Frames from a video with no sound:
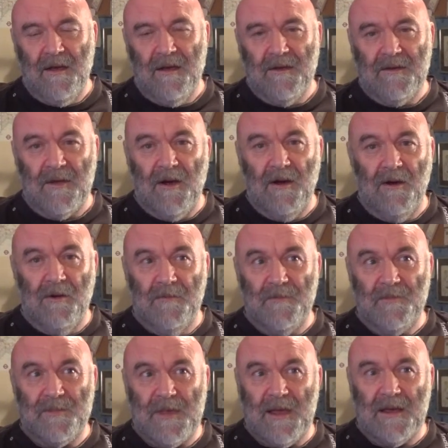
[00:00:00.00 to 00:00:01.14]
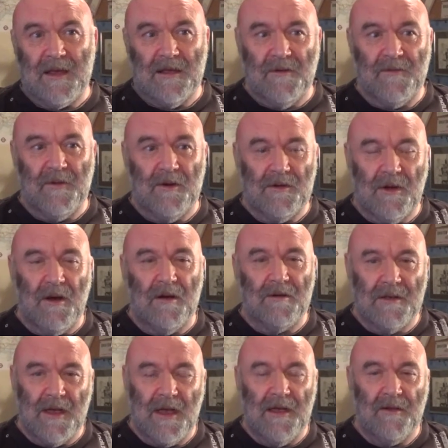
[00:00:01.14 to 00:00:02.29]
so I kind of thought, no, I'm
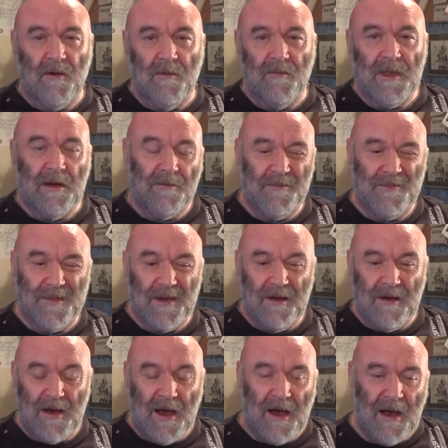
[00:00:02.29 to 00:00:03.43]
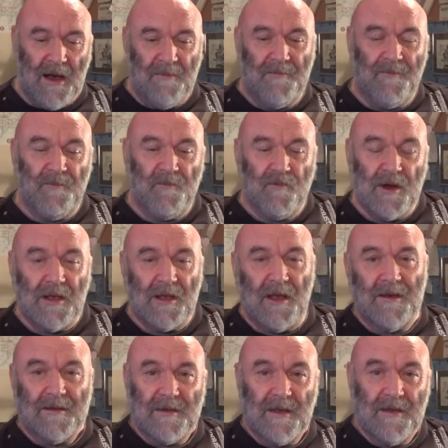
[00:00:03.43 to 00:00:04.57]
going to head home. Now I
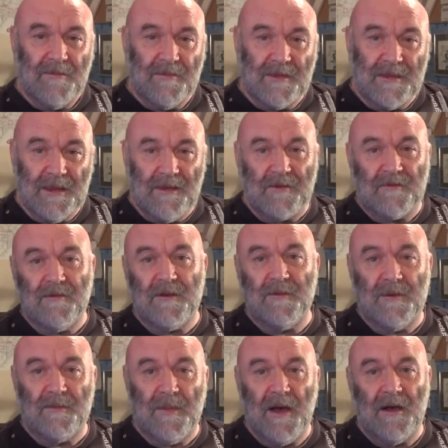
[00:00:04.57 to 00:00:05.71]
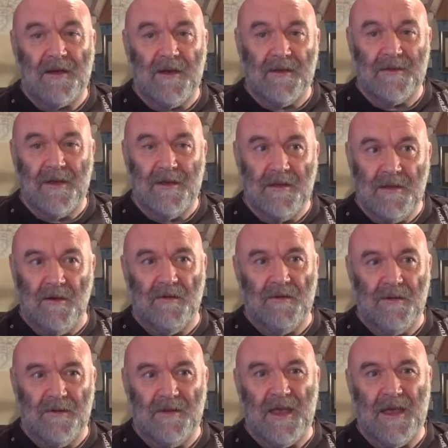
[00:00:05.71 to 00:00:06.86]
realised that these Christmas markets, a lot
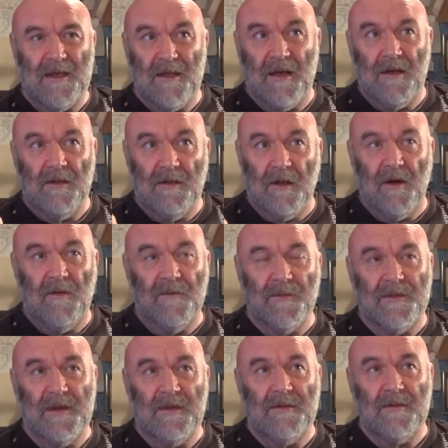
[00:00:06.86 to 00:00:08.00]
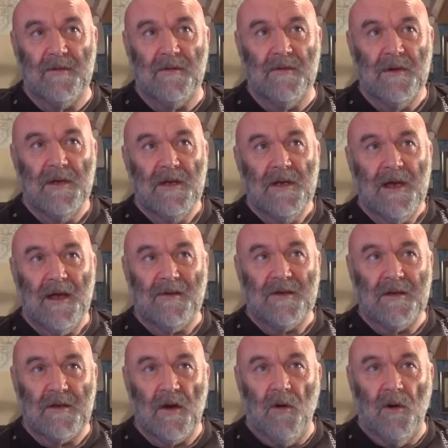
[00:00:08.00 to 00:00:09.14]
of them seem to
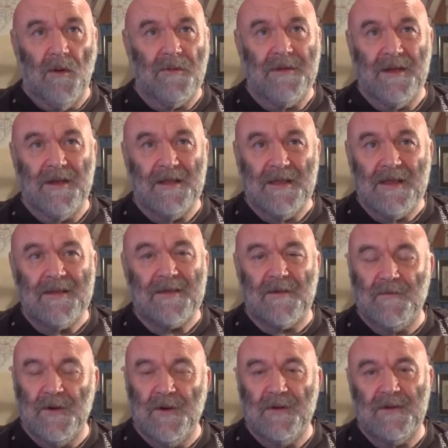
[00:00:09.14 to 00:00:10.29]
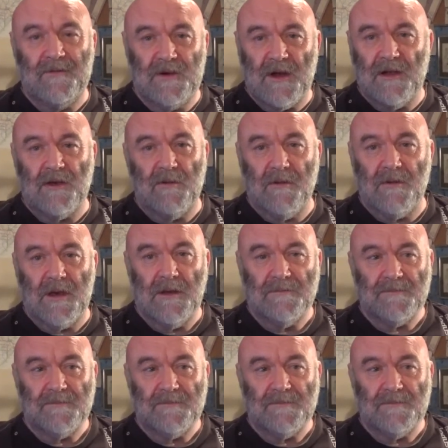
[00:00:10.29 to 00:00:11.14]
actually go up to at least the 1st of January.